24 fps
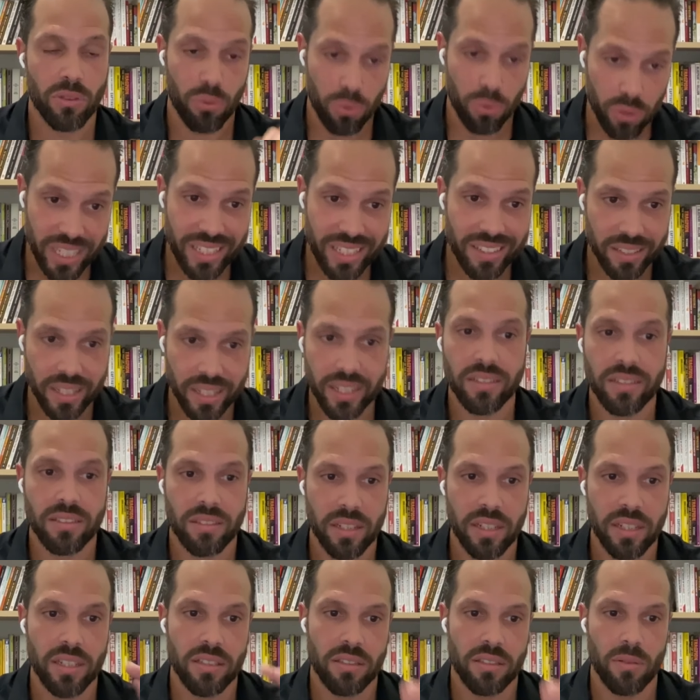
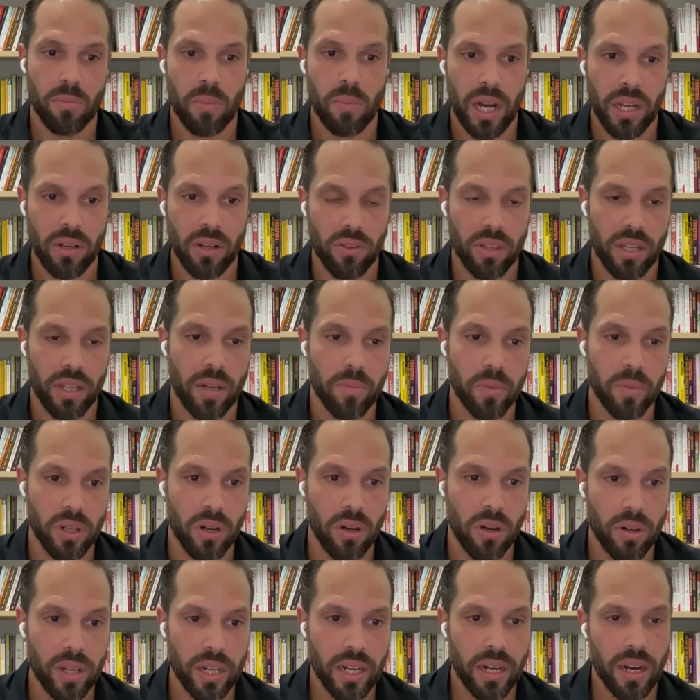360 is the model that I'm
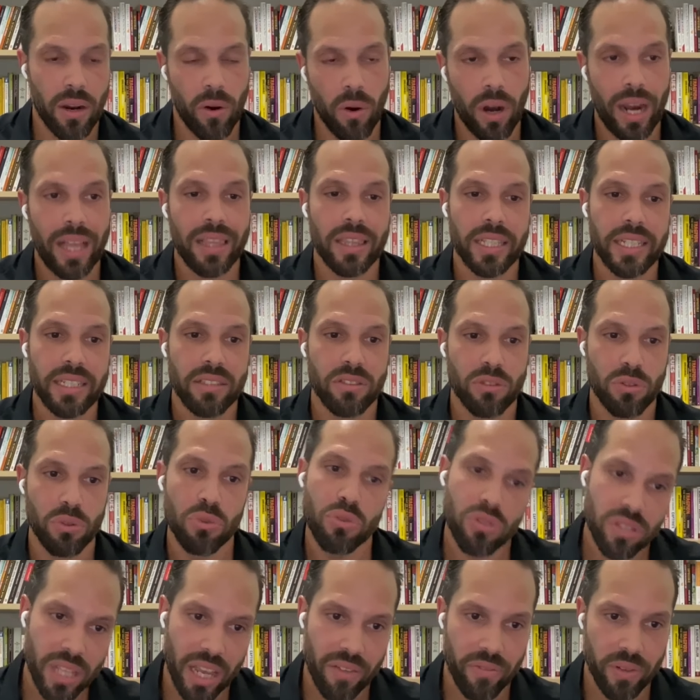going, or at least
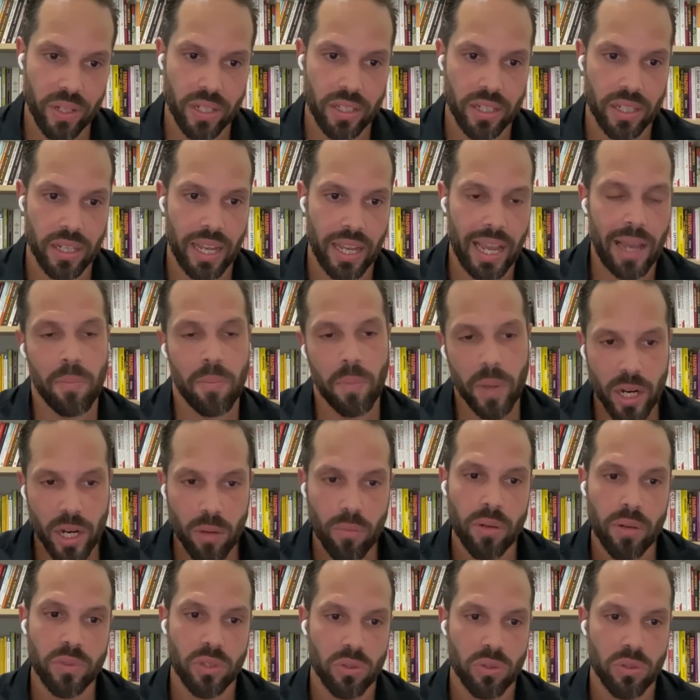270, at minimum